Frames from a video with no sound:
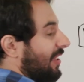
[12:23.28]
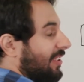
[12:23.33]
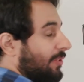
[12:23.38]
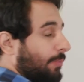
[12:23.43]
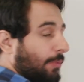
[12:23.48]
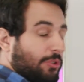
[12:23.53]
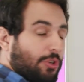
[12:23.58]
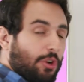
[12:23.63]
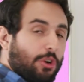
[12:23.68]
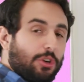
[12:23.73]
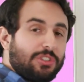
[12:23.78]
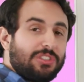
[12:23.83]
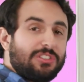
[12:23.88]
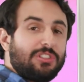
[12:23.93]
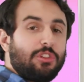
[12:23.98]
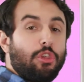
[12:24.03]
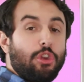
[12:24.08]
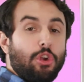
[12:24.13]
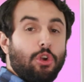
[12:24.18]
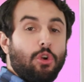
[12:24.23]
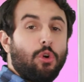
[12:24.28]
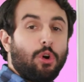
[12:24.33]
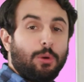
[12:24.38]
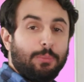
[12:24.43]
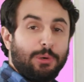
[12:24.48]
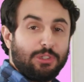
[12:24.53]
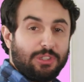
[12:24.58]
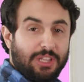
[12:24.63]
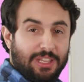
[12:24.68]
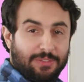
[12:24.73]
this returns to the
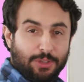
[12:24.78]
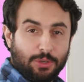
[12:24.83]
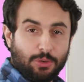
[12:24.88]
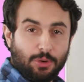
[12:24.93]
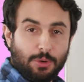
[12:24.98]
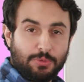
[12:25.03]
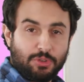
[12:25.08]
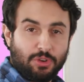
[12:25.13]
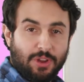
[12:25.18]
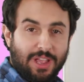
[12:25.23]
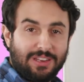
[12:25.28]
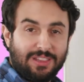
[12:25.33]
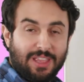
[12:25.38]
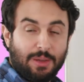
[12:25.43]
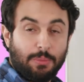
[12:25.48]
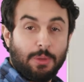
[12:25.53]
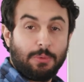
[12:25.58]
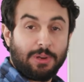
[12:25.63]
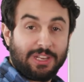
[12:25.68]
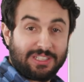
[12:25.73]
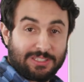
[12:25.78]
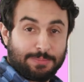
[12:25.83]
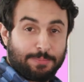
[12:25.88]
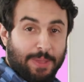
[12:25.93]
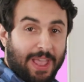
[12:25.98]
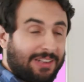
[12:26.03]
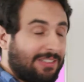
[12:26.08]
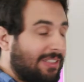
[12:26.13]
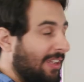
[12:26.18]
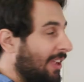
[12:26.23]
normal leaving group trend that we would
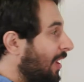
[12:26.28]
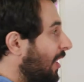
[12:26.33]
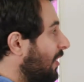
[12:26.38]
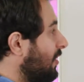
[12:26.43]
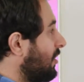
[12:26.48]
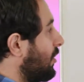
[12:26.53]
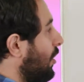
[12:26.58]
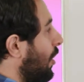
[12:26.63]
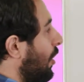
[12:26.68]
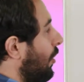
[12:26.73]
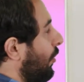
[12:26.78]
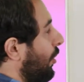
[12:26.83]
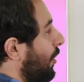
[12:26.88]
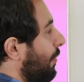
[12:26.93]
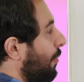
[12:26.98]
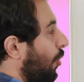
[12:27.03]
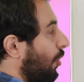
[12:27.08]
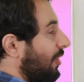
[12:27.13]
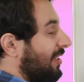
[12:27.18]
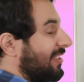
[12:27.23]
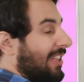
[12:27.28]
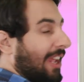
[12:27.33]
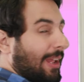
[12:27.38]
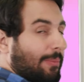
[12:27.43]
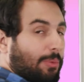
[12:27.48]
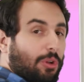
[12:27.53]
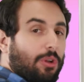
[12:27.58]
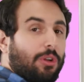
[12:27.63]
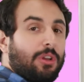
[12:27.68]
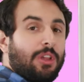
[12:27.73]
expect. So the more
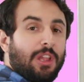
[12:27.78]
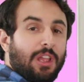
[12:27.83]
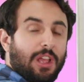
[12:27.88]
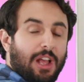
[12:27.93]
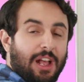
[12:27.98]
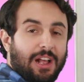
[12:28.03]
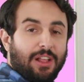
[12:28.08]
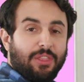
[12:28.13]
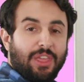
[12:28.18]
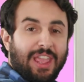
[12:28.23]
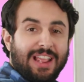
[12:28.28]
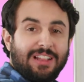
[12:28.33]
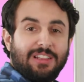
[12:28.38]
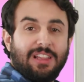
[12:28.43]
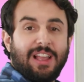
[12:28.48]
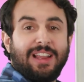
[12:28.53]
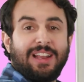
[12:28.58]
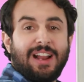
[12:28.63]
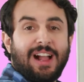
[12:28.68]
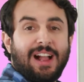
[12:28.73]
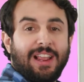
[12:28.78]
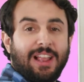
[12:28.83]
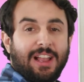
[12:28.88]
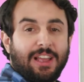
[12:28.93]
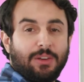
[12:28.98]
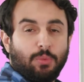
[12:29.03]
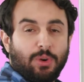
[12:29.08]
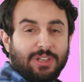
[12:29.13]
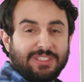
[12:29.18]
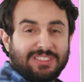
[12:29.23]
stable the halide
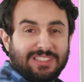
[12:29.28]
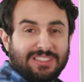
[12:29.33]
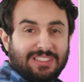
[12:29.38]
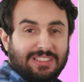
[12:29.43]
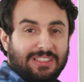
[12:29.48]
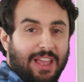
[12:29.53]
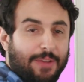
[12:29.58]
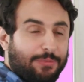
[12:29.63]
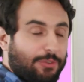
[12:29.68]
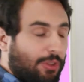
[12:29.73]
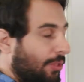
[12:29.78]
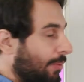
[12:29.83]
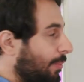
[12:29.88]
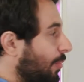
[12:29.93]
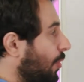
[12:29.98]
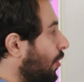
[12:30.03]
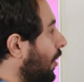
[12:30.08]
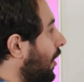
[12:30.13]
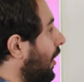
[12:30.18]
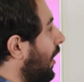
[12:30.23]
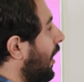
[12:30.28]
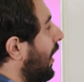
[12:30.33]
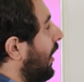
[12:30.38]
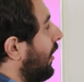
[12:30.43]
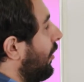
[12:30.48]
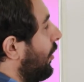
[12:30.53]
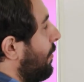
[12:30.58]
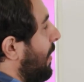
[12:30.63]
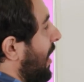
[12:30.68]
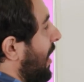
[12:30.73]
ion once it's left, the more the